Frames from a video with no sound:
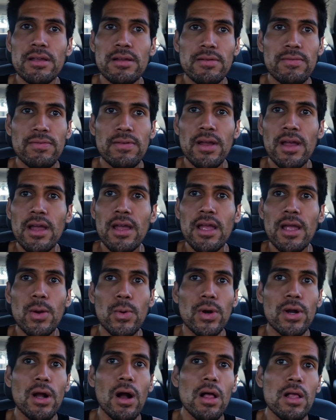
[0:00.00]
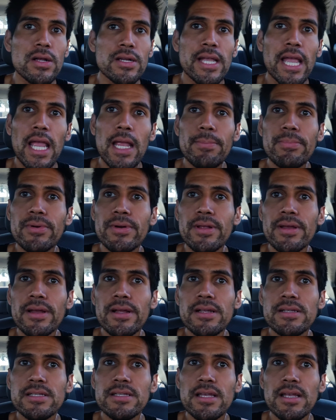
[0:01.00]
If it were Colin
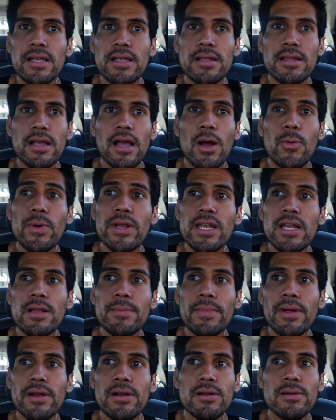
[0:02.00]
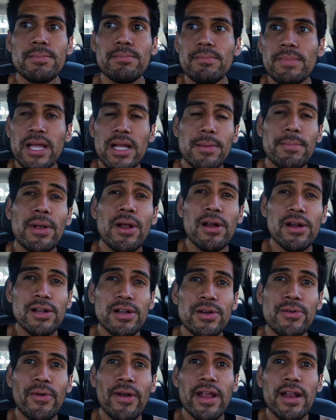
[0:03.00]
Kaepernick saying, yeah, we need to make
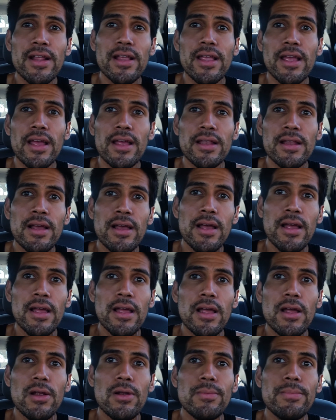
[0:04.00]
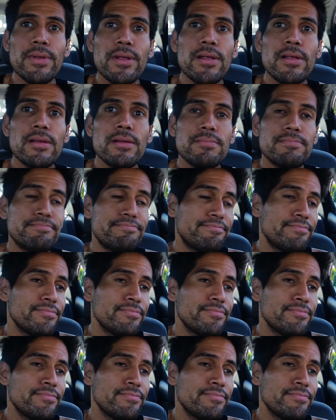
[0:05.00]
America great again, it would be,